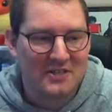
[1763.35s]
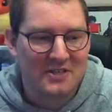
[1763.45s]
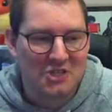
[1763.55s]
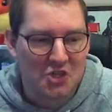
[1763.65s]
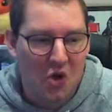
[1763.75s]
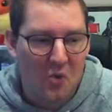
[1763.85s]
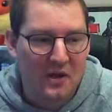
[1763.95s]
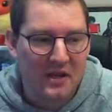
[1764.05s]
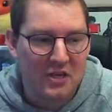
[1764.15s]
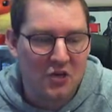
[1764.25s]

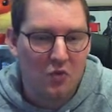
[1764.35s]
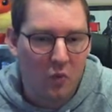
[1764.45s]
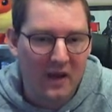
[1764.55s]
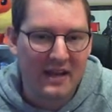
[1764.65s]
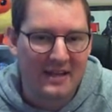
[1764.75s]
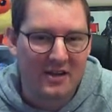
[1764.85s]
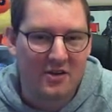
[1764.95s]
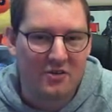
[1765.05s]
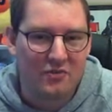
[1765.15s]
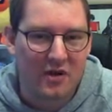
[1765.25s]
stopping you
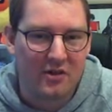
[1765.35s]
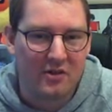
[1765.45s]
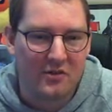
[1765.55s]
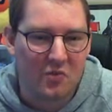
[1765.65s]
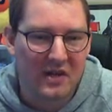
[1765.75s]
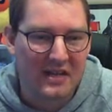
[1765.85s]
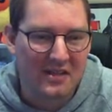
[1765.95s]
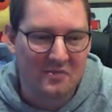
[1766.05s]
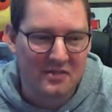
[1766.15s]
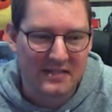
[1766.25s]
winning rather than winning
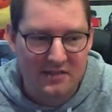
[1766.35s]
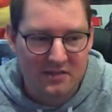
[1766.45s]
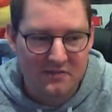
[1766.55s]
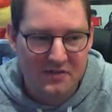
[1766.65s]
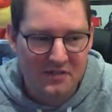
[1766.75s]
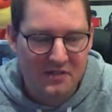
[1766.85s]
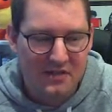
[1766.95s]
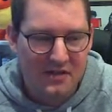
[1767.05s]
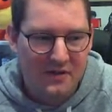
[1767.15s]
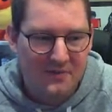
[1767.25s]
themselves,
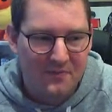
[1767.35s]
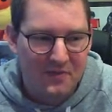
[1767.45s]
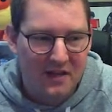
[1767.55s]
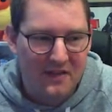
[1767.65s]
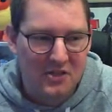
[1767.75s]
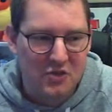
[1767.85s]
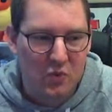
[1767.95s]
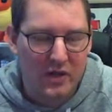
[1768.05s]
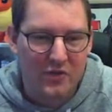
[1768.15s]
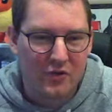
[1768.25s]
and they just
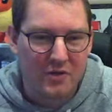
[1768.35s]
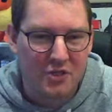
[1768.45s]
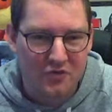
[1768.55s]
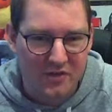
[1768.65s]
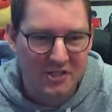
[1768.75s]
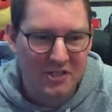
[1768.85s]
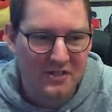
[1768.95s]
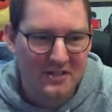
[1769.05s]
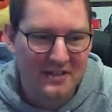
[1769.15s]
win through attrition.